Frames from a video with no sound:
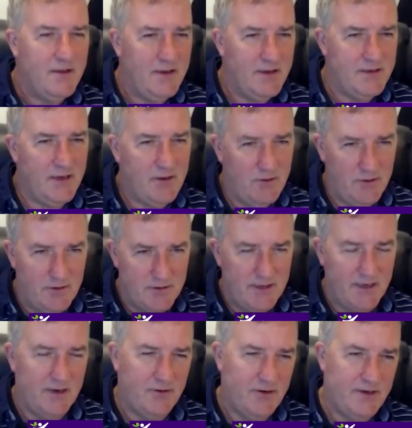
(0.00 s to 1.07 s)
Does it cause
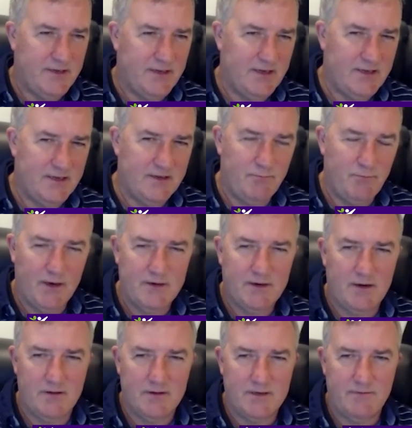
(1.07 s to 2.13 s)
increased sizes of blood
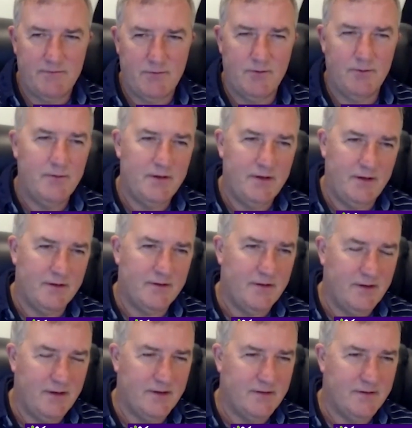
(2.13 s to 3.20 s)
clots to form? Yes,
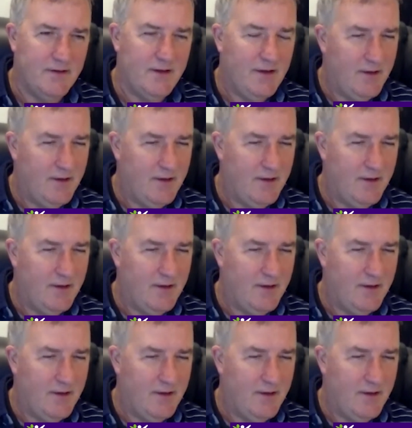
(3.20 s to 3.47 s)
it does.